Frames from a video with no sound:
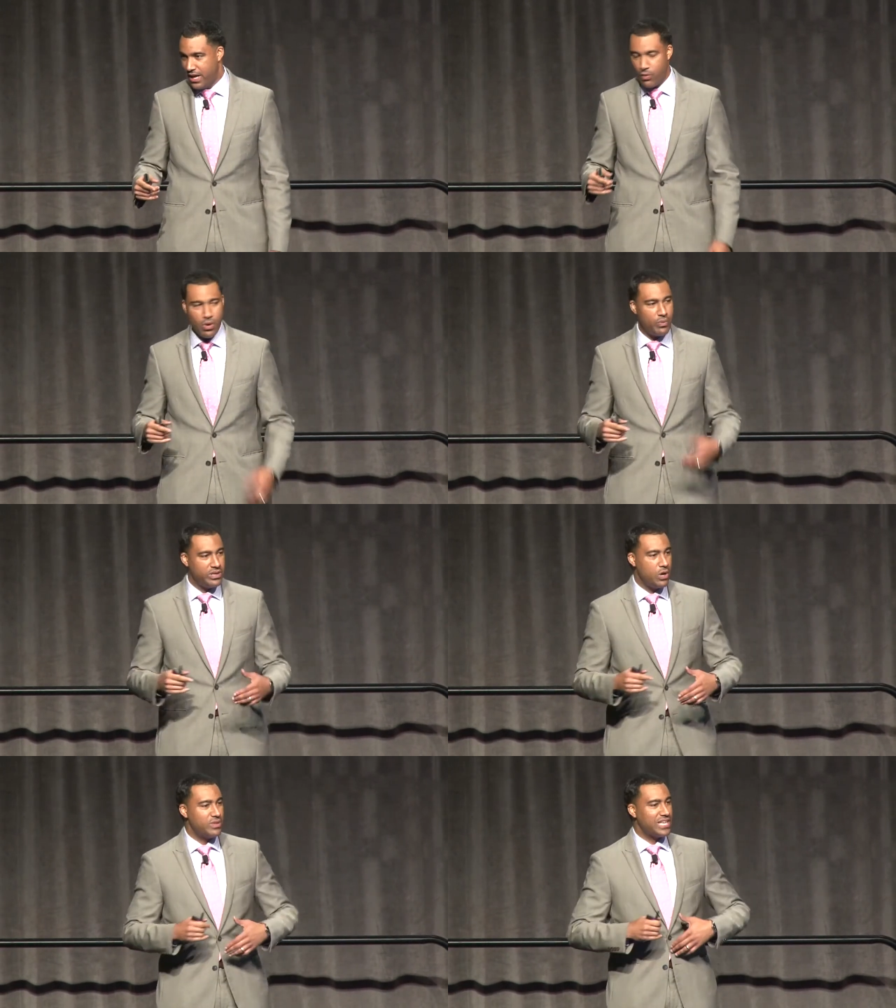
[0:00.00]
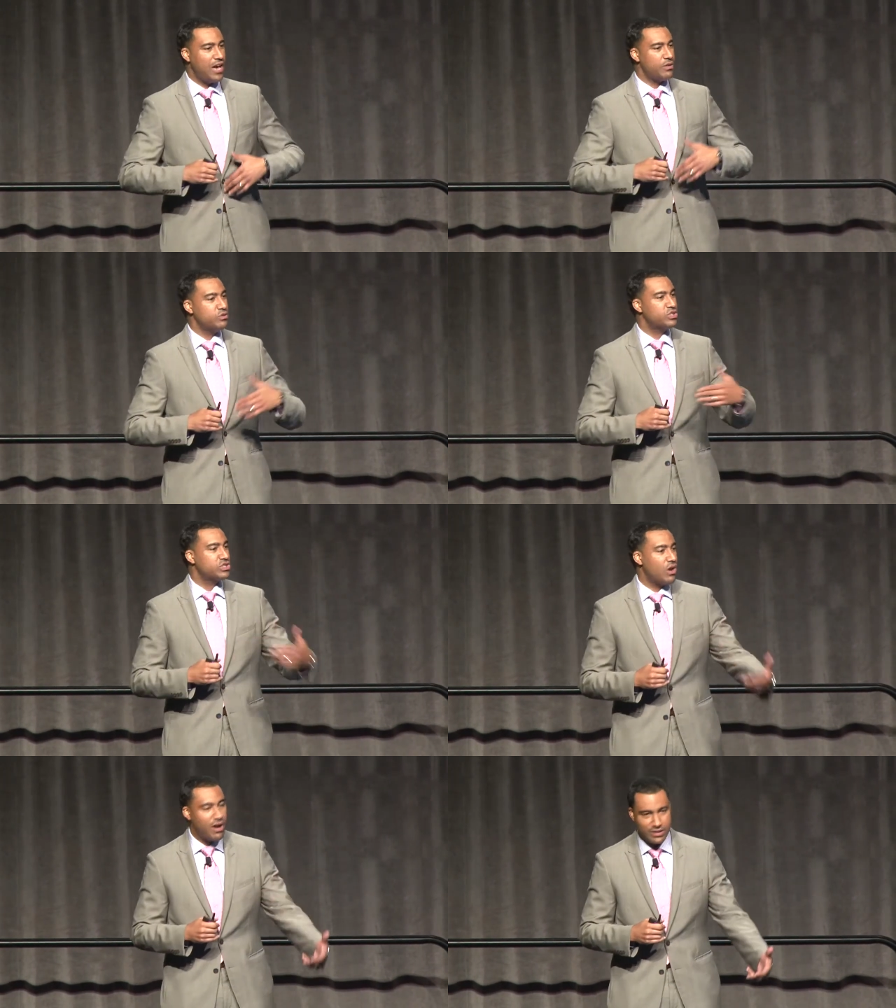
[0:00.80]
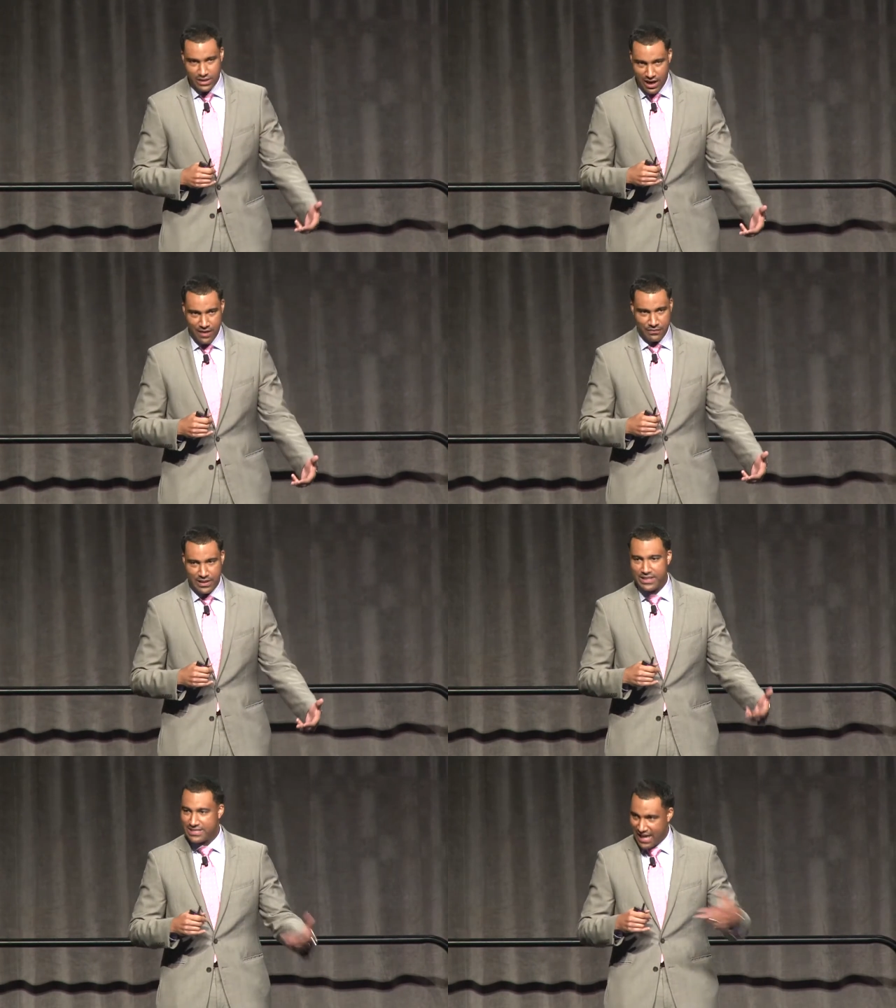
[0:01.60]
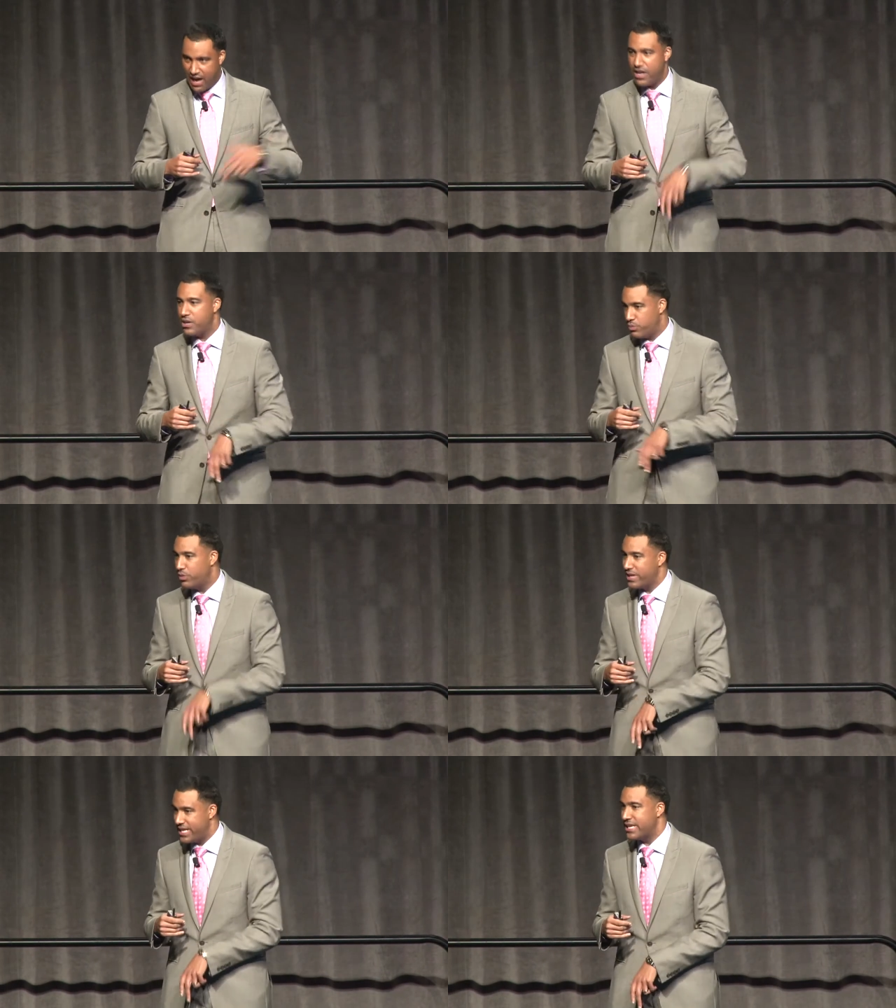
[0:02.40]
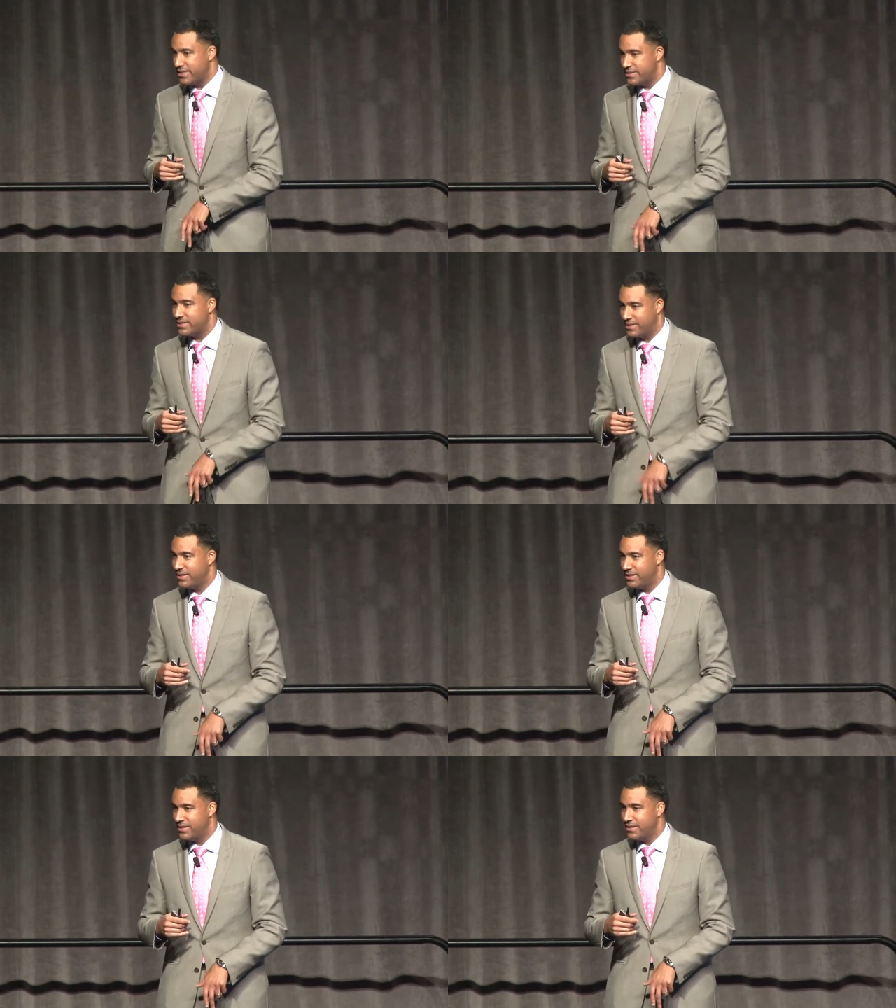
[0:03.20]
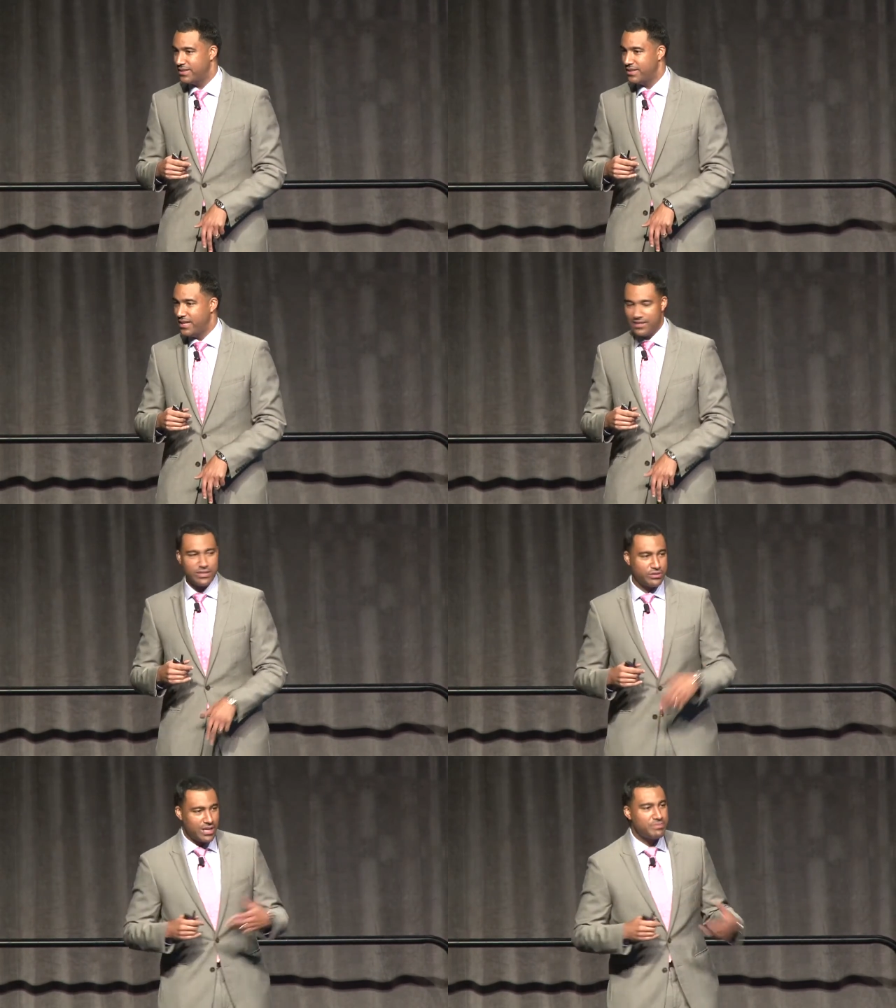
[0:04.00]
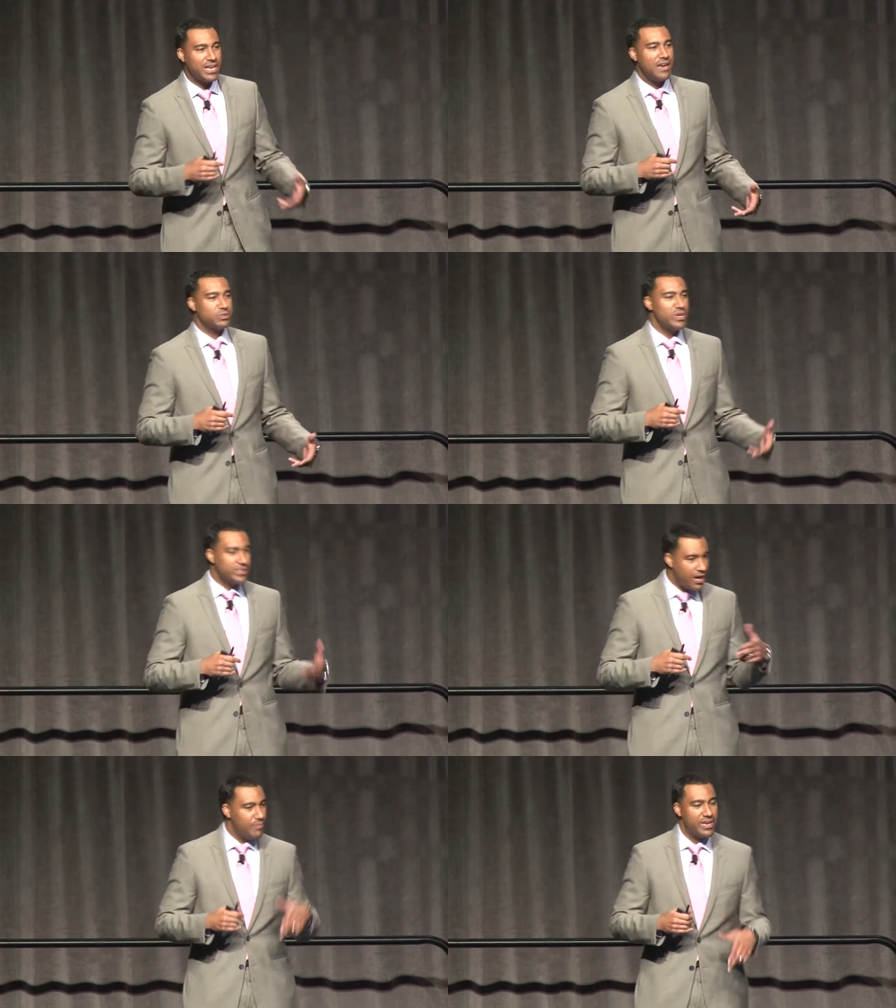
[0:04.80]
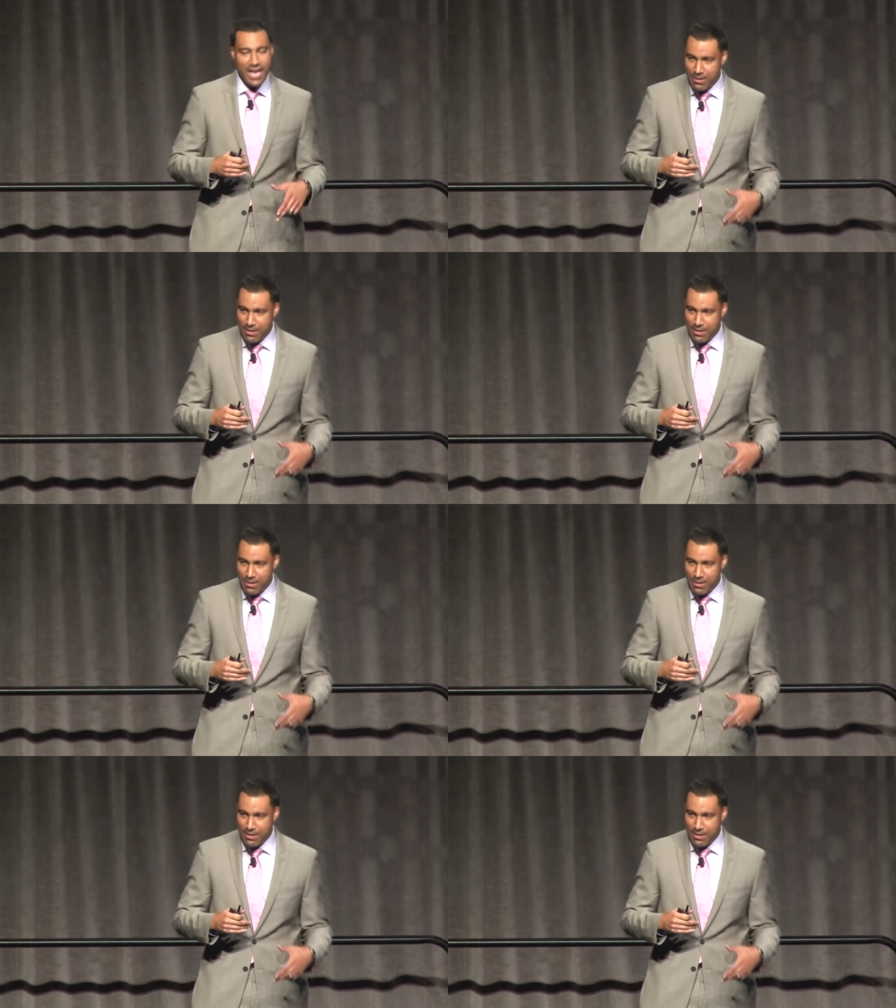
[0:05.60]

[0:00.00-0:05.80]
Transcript: And what we know is how you start the conflict is how it will end. And so sometimes we come in,